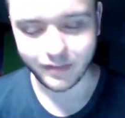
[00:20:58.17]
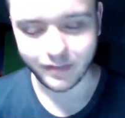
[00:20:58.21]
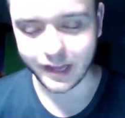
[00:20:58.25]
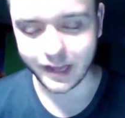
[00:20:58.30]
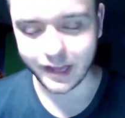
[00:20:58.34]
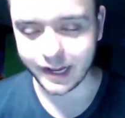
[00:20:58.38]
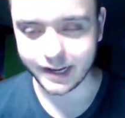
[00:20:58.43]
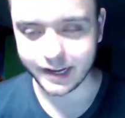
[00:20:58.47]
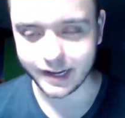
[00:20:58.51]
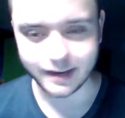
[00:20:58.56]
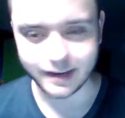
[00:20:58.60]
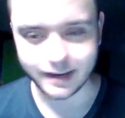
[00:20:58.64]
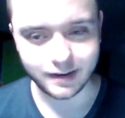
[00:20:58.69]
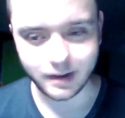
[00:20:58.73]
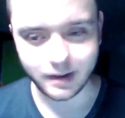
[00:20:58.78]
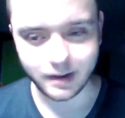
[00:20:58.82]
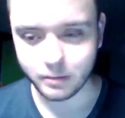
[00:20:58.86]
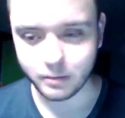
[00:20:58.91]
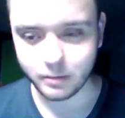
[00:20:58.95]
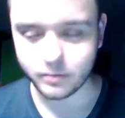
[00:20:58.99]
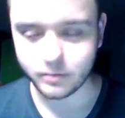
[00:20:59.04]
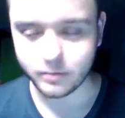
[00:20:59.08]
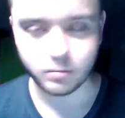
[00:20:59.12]
and
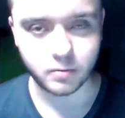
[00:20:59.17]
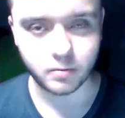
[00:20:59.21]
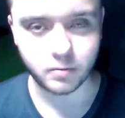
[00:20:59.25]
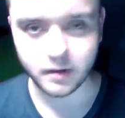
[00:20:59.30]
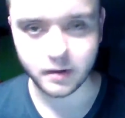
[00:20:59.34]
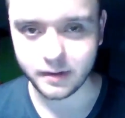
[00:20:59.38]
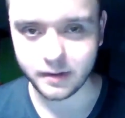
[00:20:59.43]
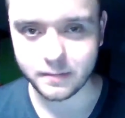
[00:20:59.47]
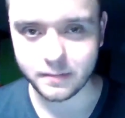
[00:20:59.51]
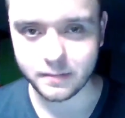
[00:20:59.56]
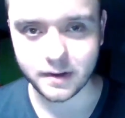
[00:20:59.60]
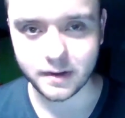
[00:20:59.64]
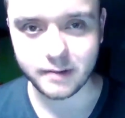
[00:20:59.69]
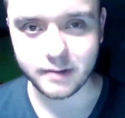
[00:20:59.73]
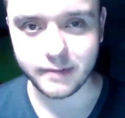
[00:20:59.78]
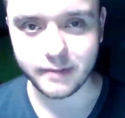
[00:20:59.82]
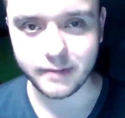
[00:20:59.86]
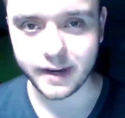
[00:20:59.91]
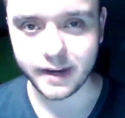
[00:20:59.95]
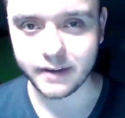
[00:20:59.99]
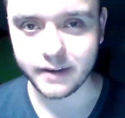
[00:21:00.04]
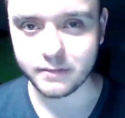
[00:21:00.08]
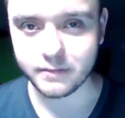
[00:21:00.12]
it was really fun to
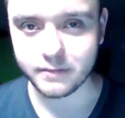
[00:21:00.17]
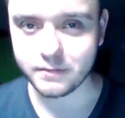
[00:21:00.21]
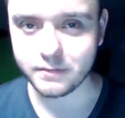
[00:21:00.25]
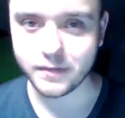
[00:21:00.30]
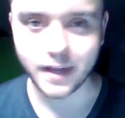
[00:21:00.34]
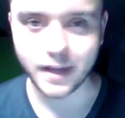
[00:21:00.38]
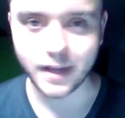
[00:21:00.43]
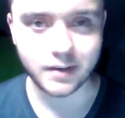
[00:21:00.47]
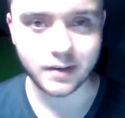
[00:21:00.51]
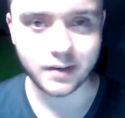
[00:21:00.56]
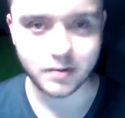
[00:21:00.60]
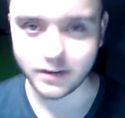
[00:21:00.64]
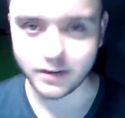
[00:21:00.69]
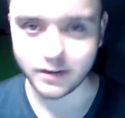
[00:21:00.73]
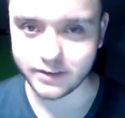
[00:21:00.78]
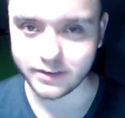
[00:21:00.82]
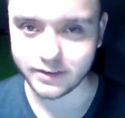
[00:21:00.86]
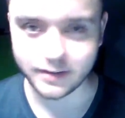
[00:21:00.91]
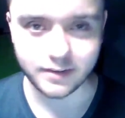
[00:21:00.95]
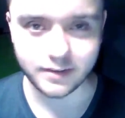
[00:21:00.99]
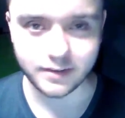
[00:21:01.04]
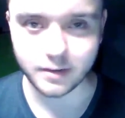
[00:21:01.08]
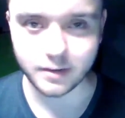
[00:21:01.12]
make.
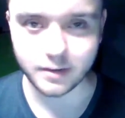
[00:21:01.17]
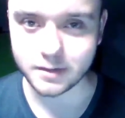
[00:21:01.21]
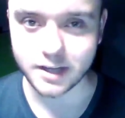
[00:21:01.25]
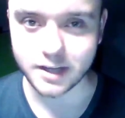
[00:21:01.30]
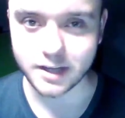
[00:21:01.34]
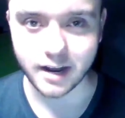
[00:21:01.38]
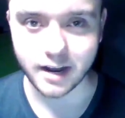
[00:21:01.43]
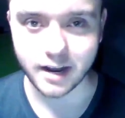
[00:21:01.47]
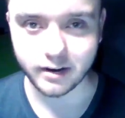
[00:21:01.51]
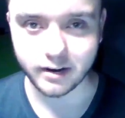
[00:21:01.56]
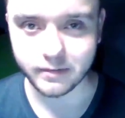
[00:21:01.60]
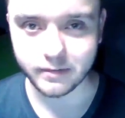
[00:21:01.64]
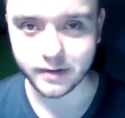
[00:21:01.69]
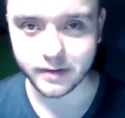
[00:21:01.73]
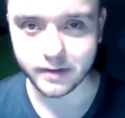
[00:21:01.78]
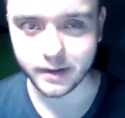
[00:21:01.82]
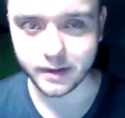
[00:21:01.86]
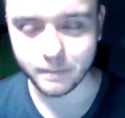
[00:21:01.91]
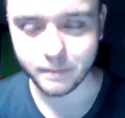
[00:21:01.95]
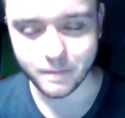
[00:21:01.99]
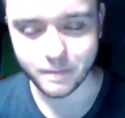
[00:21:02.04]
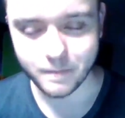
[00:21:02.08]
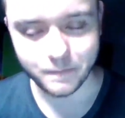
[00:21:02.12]
Interesting
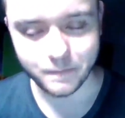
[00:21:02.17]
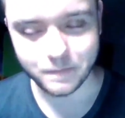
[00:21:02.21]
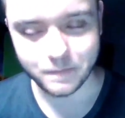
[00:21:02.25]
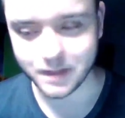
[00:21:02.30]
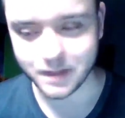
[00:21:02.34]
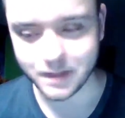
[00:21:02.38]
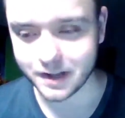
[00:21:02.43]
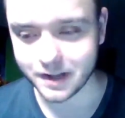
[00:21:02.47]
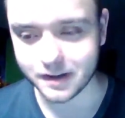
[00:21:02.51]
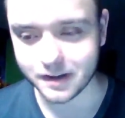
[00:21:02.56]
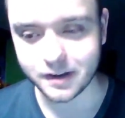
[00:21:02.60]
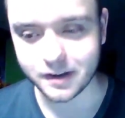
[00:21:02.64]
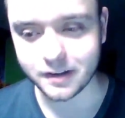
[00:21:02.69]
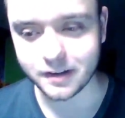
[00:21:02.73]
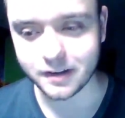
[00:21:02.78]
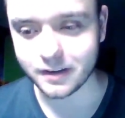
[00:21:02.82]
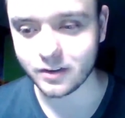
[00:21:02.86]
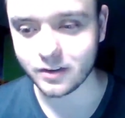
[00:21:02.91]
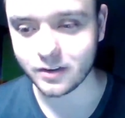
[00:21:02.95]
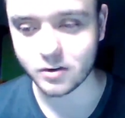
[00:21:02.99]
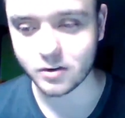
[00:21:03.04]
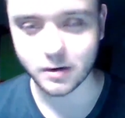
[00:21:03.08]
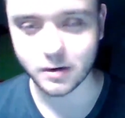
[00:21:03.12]
cinematography.
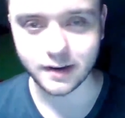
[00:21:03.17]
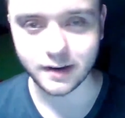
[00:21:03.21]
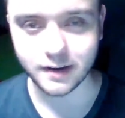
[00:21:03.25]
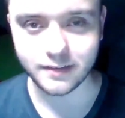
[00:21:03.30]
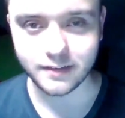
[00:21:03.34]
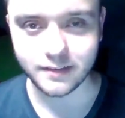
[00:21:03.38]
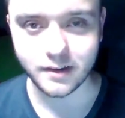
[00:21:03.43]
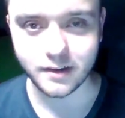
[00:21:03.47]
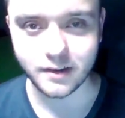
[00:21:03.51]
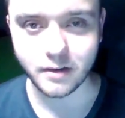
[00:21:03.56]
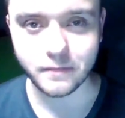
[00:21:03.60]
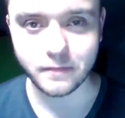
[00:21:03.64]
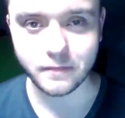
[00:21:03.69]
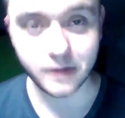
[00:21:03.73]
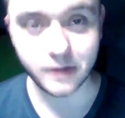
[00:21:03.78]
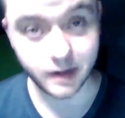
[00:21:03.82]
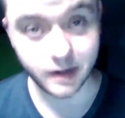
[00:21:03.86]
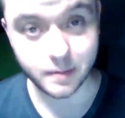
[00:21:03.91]
The story itself, very